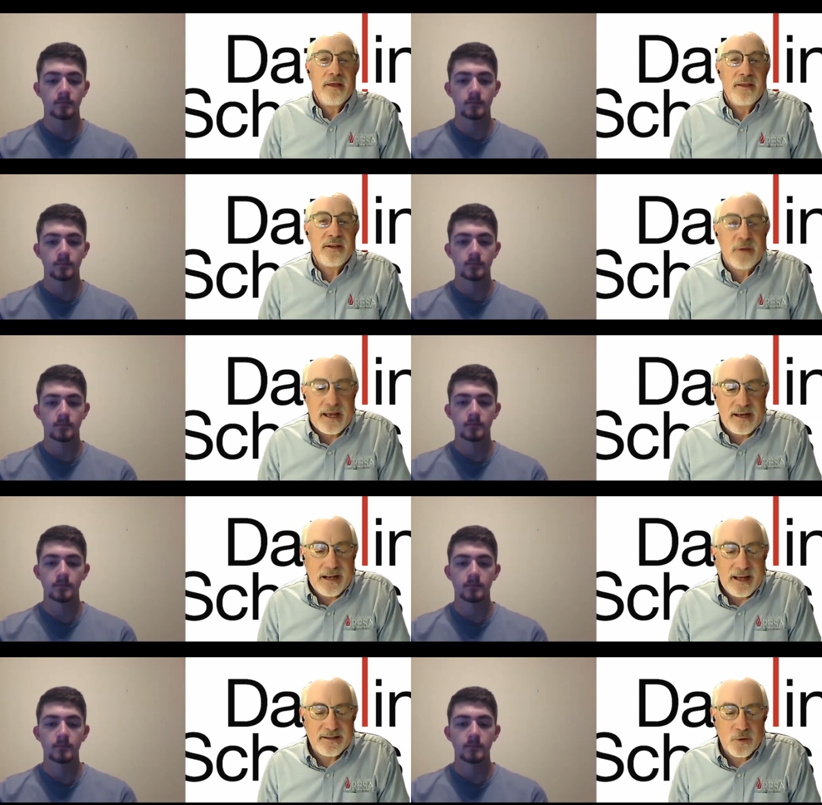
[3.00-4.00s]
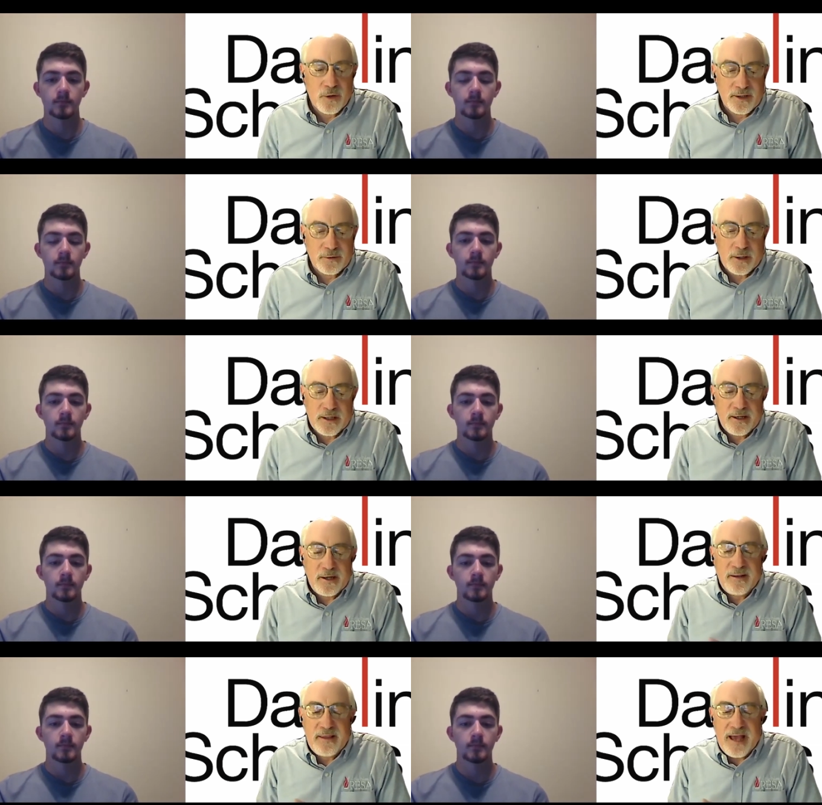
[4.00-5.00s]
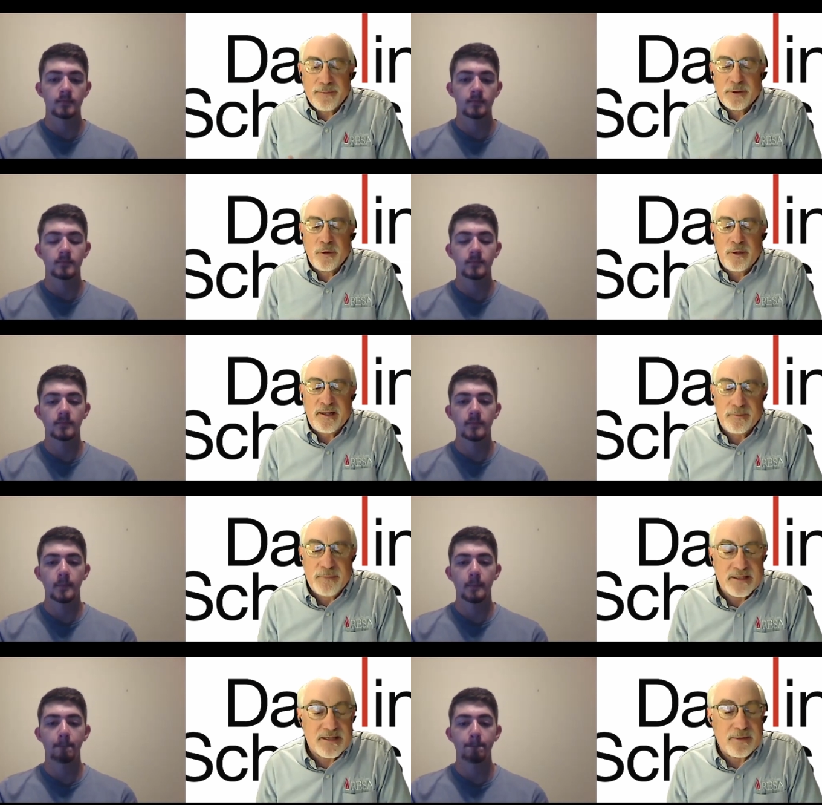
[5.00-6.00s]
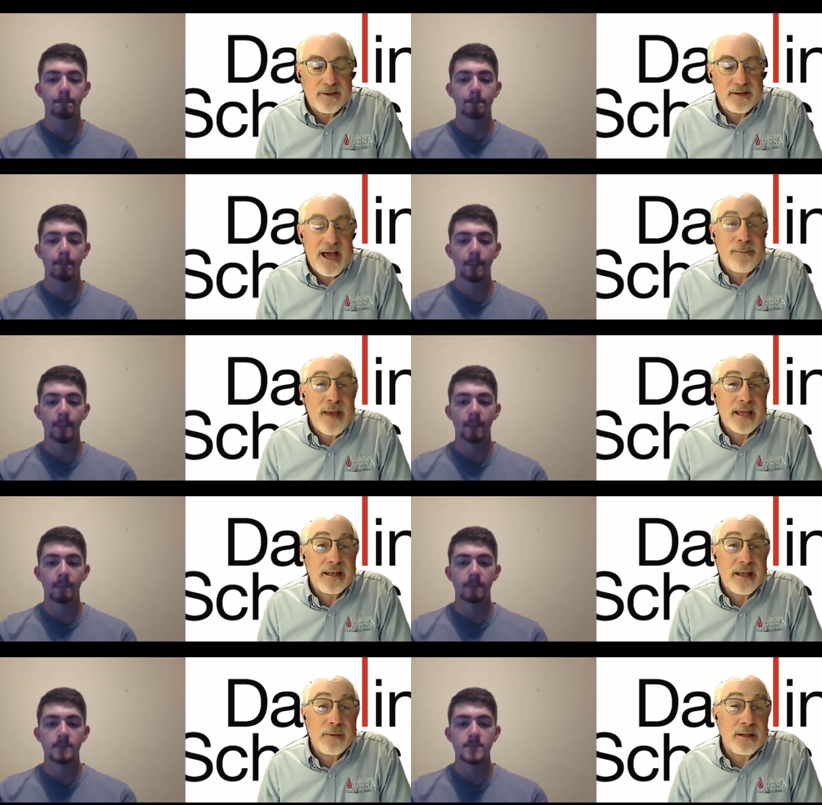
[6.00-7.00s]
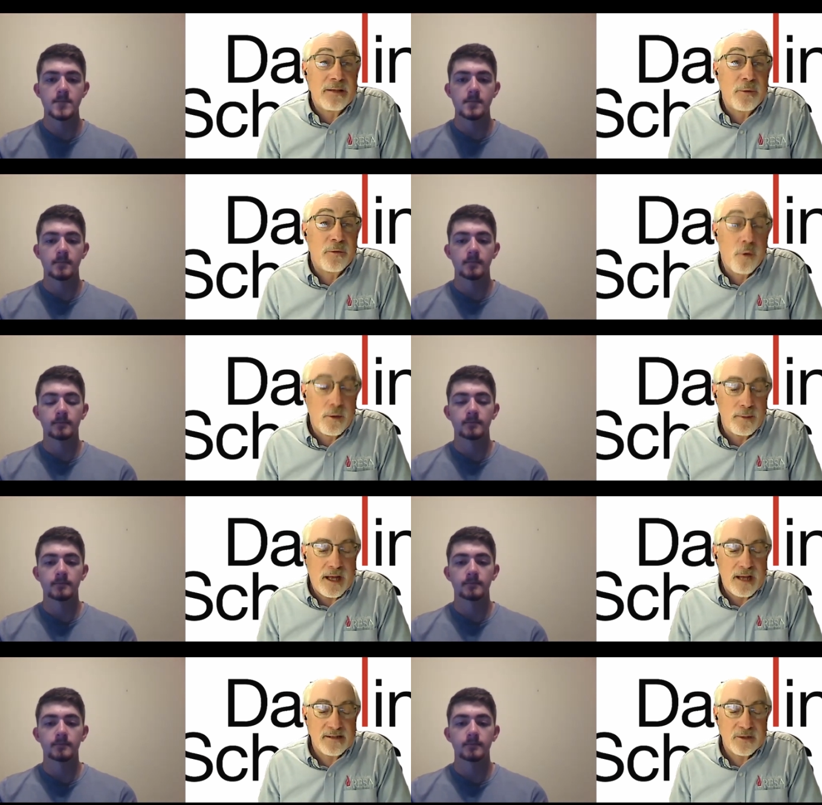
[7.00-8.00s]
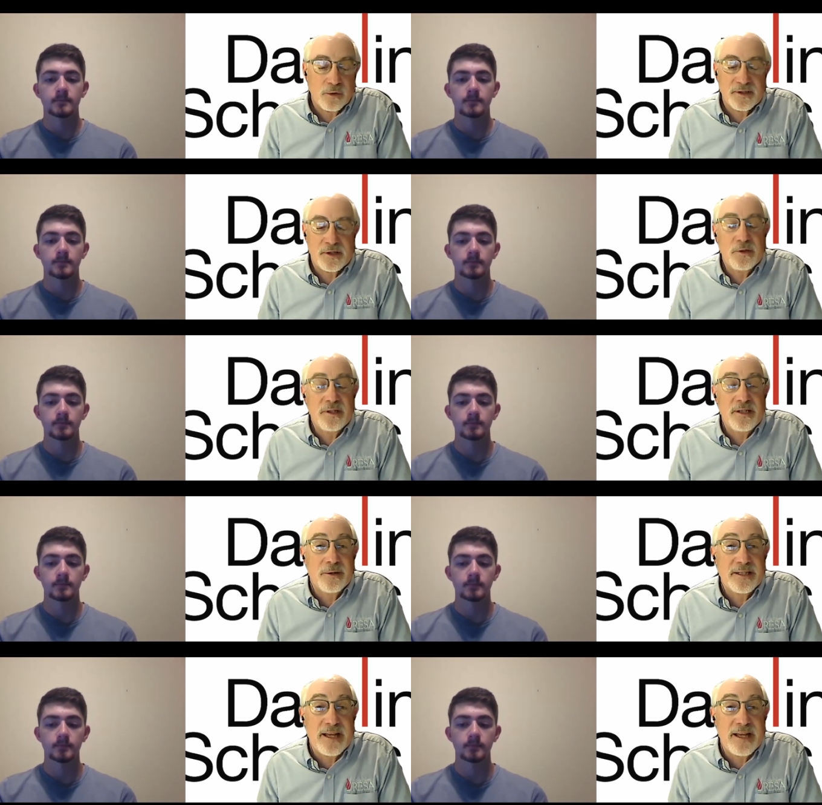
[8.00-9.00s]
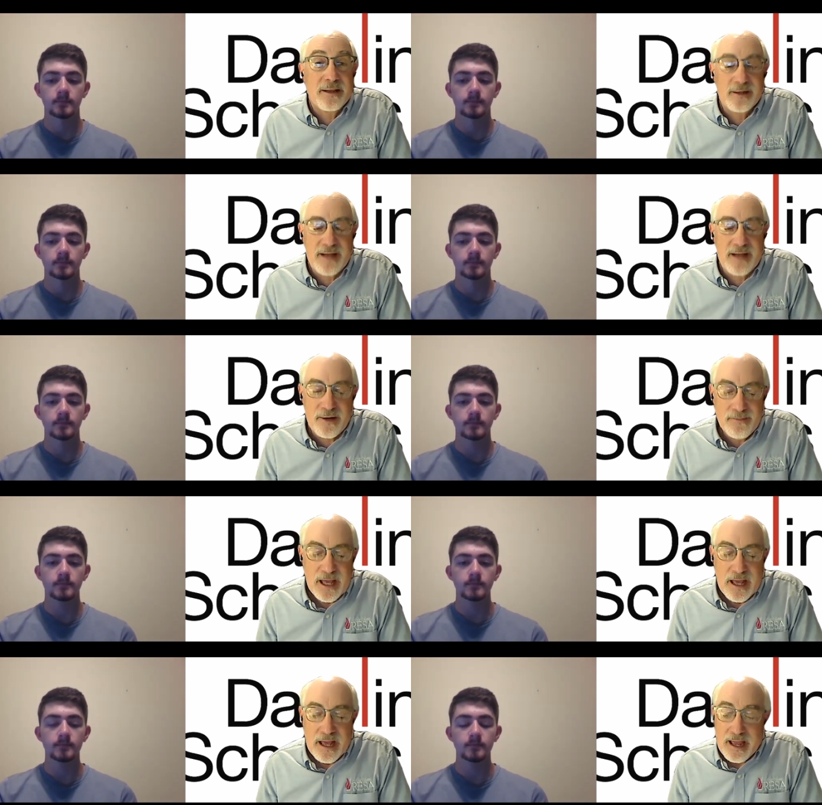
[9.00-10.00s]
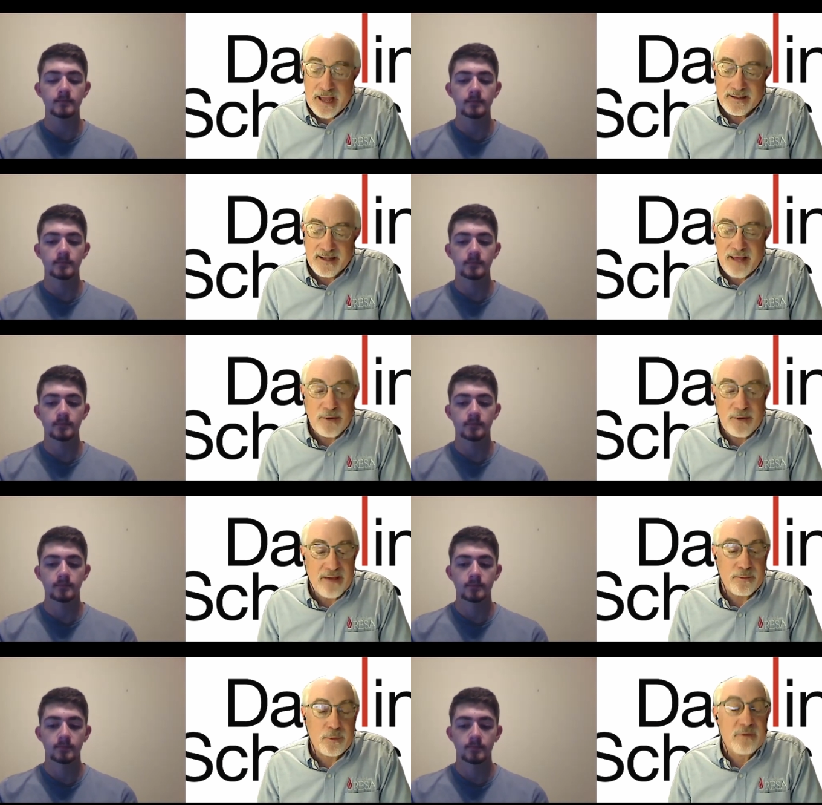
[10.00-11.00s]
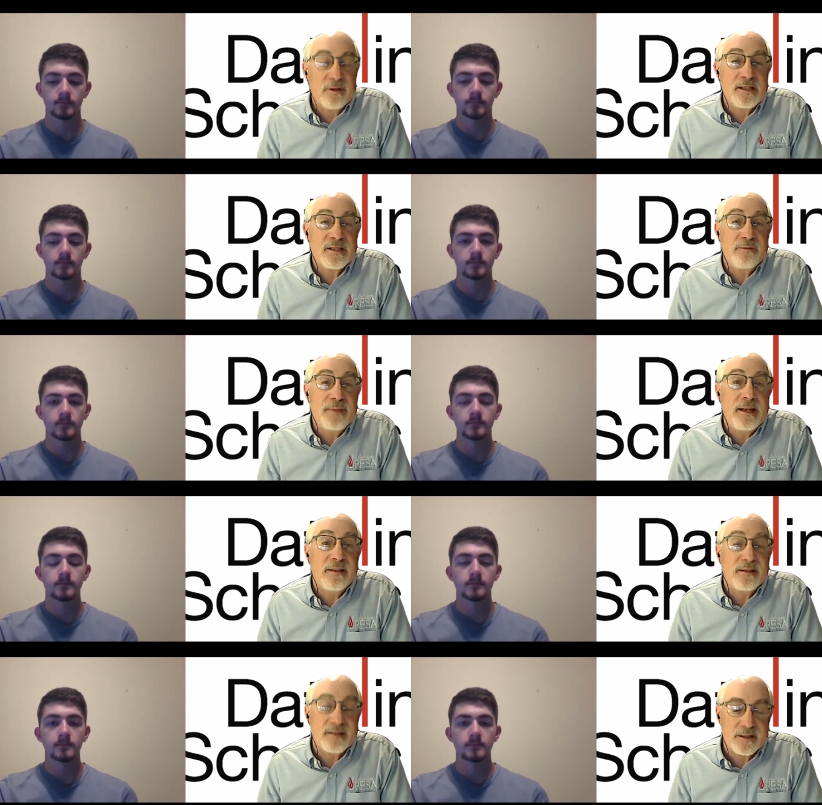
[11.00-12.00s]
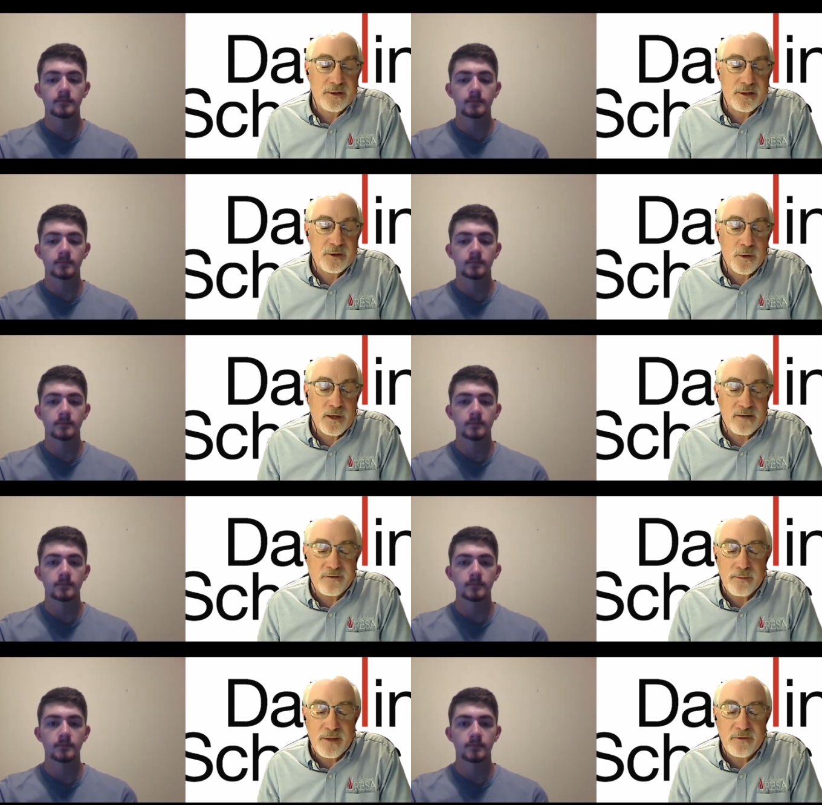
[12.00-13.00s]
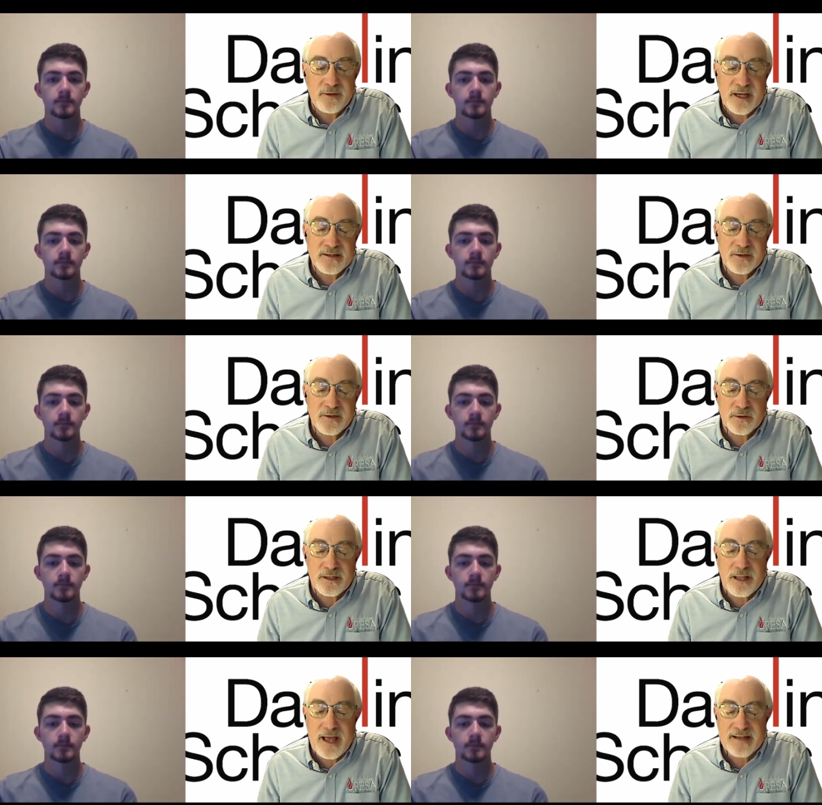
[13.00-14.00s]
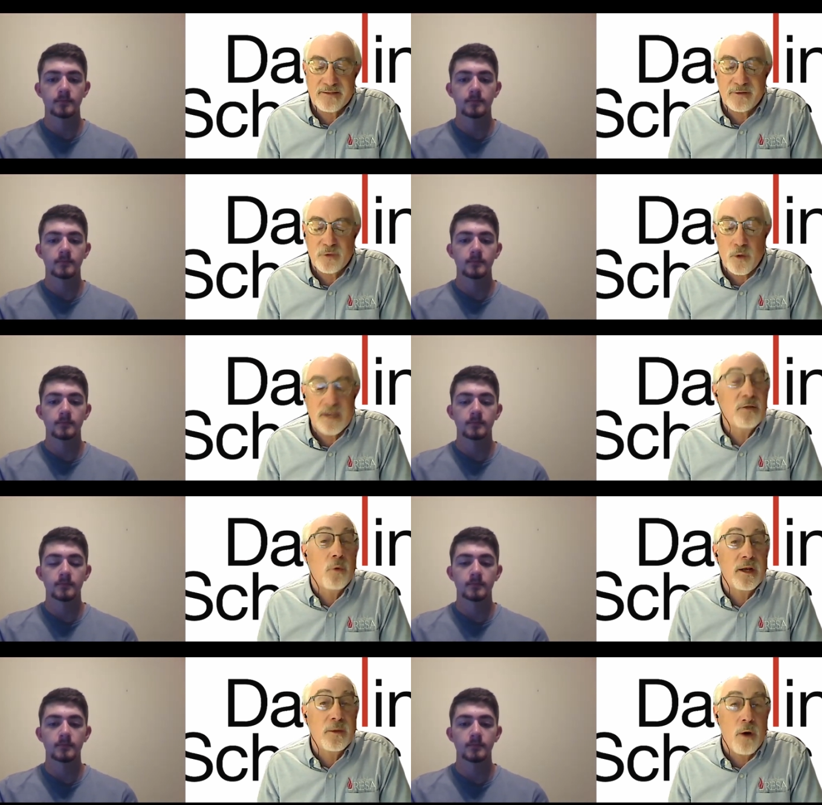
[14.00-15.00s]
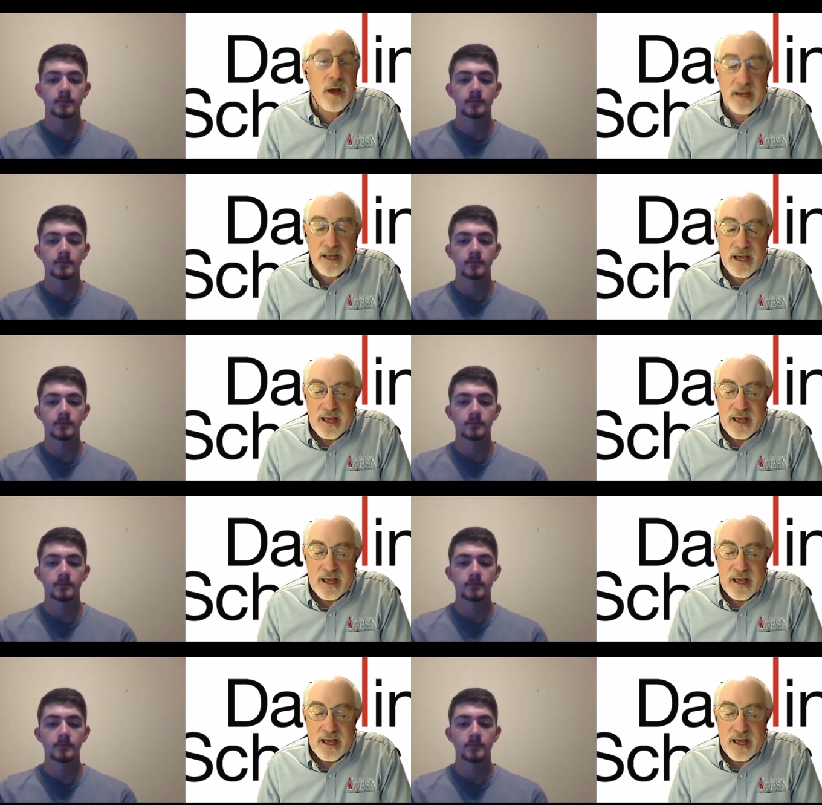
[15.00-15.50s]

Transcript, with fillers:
Speaker 1: This week on Dateline Schools, we're continuing the opportunity to meet some of the top academically performing high school students here in St. Clair County. And today we have the privilege of meeting the salutatorian from Memphis High School's class of 2021,